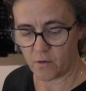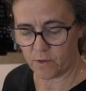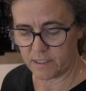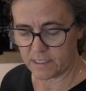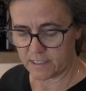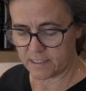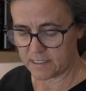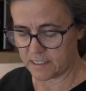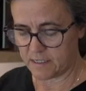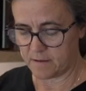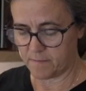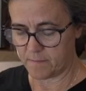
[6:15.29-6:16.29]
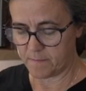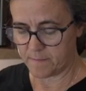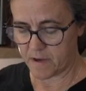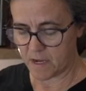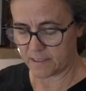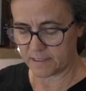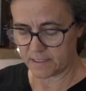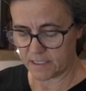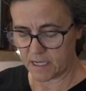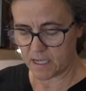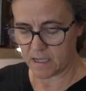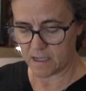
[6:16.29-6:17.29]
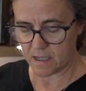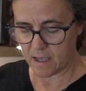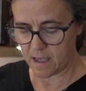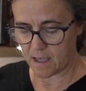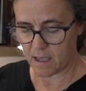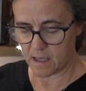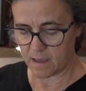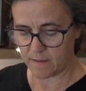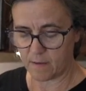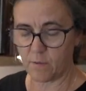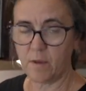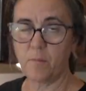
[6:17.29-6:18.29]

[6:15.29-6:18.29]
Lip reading: We did some pasta, and then we